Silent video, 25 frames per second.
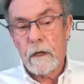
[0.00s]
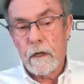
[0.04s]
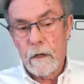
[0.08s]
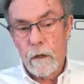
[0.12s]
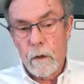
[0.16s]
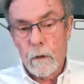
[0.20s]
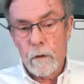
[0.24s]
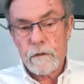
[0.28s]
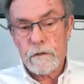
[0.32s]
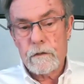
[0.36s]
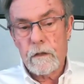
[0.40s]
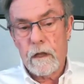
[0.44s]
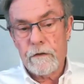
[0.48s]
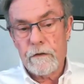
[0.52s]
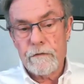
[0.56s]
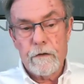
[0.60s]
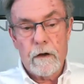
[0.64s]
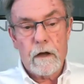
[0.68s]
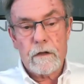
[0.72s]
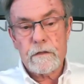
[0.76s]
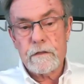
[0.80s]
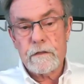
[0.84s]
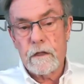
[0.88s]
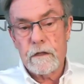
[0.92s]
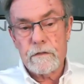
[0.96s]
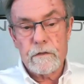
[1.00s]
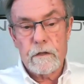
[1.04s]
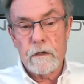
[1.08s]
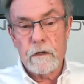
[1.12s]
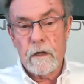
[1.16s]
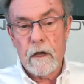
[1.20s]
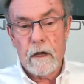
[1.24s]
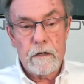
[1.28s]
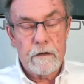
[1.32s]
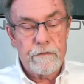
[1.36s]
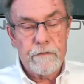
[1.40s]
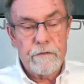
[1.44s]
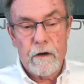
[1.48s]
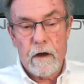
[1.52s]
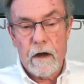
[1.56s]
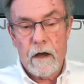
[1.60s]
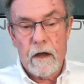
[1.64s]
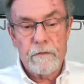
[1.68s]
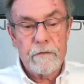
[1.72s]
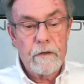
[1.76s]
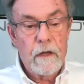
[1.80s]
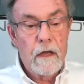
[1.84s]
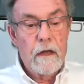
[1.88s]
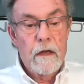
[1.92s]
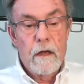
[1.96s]
they notice, like Fox
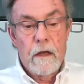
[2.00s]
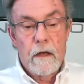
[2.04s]
SN95,